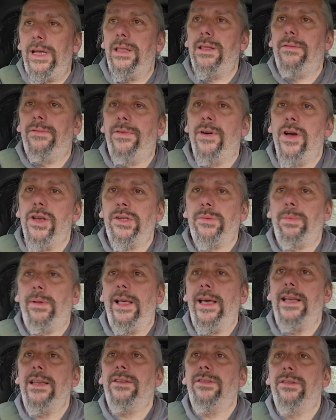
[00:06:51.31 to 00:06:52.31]
in the first
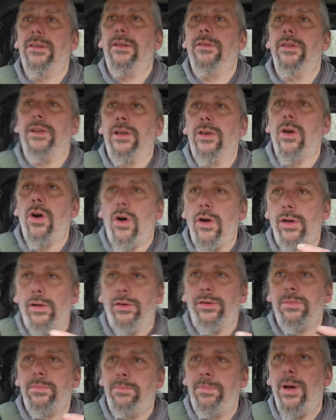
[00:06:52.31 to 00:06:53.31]
place that the
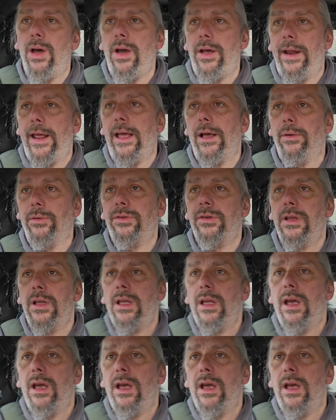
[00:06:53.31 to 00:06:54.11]
coils burn out